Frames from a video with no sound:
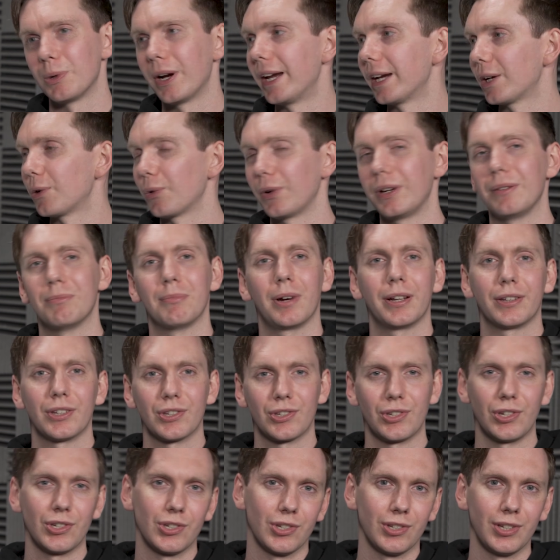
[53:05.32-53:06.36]
I agree with my
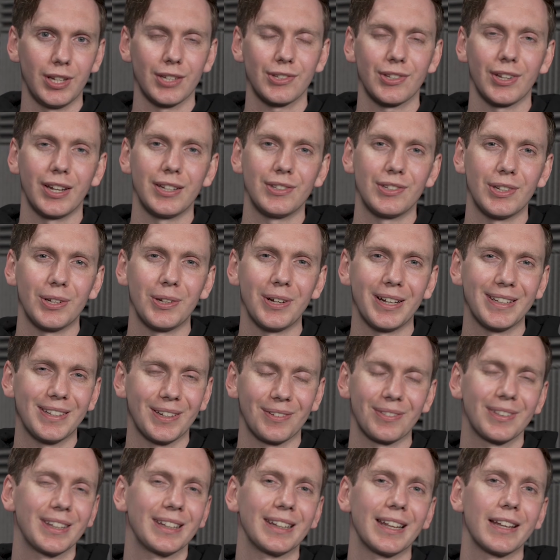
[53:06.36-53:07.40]
decision? Yes, I do. I
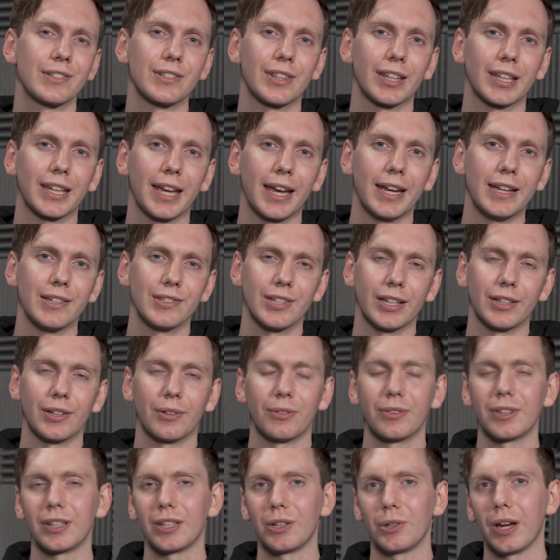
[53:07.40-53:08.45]
don't think that's the case. I
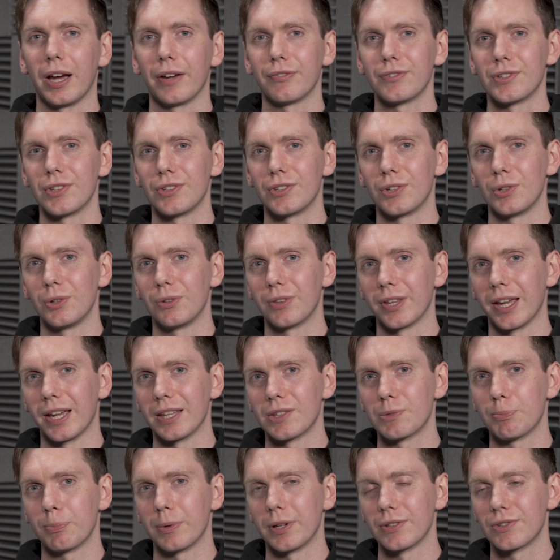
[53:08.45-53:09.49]
don't think you have to do
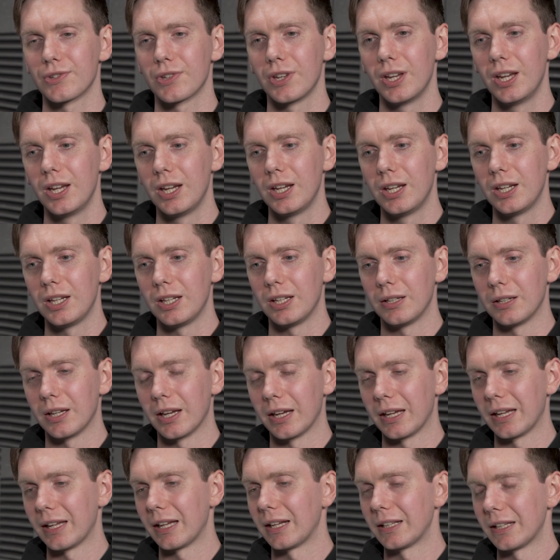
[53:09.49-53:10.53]
that. But
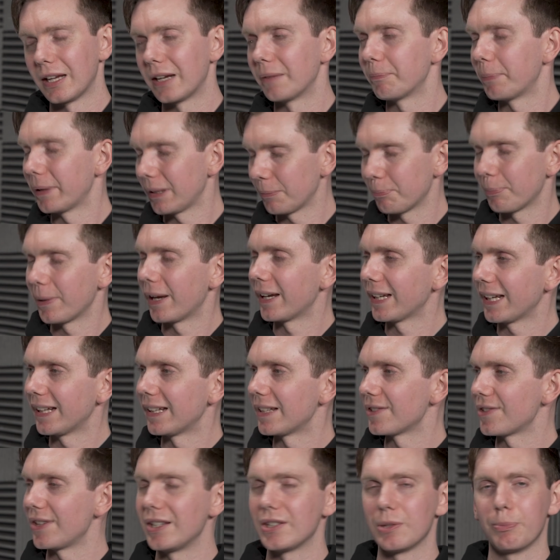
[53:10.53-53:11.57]
again,
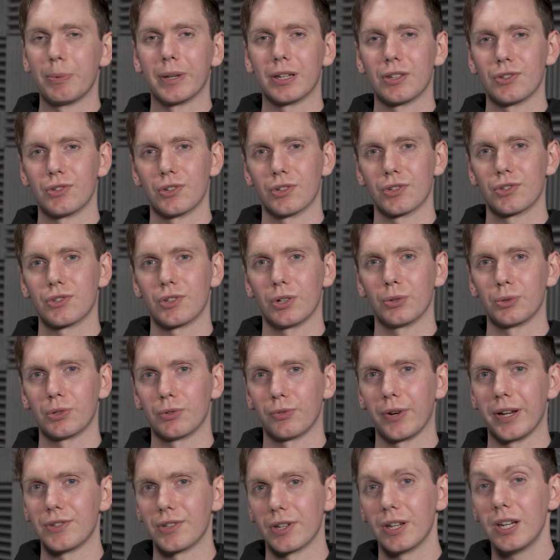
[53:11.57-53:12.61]
it's easy because you're a sole
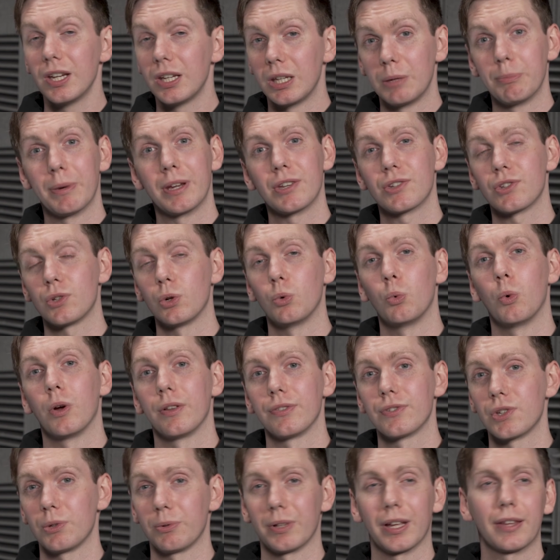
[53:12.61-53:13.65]
director. You may still
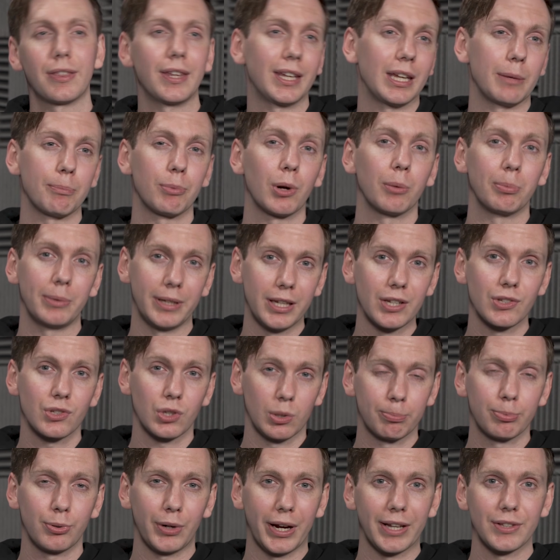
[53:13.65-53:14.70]
want to, and I think it probably is
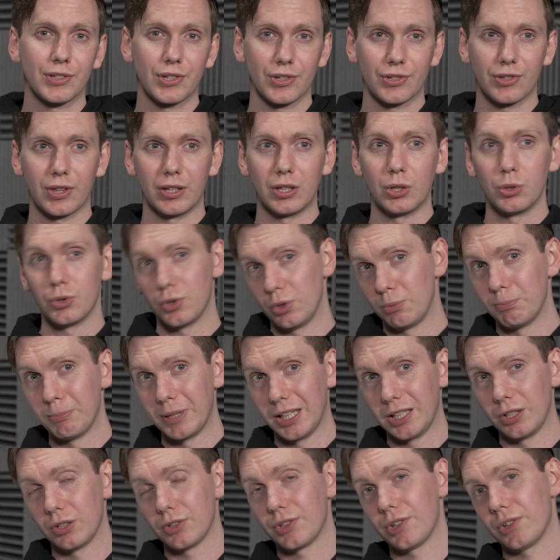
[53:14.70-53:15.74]
good practice that you do
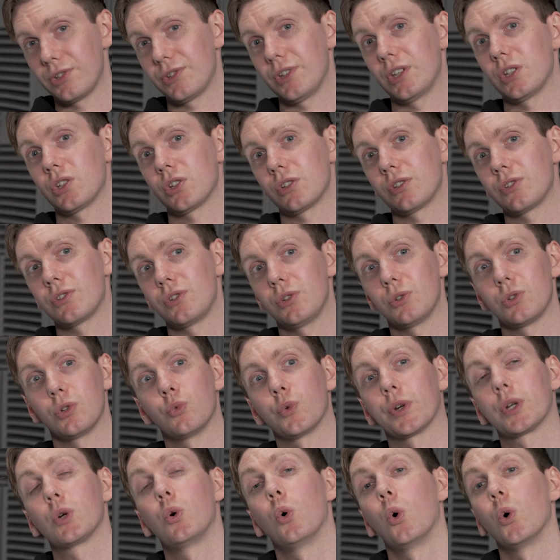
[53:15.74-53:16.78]
minute your decisions, you do
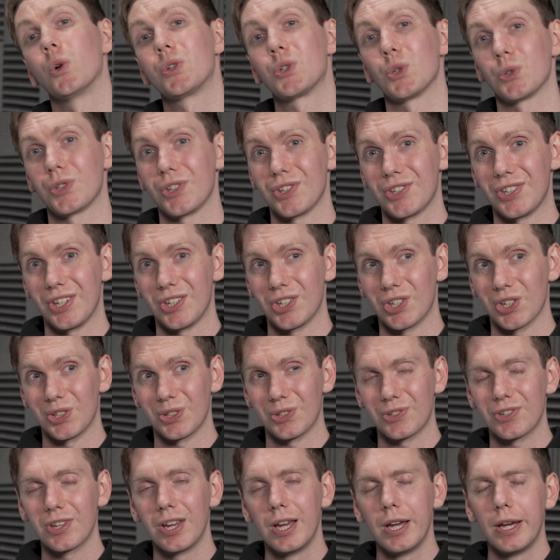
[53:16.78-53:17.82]
record your
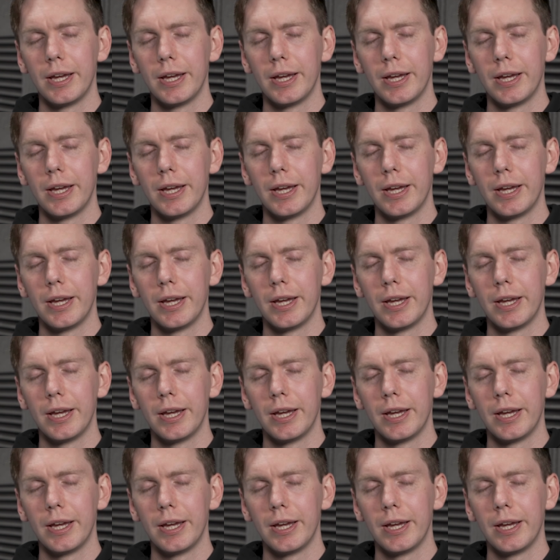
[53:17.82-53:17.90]
decisions.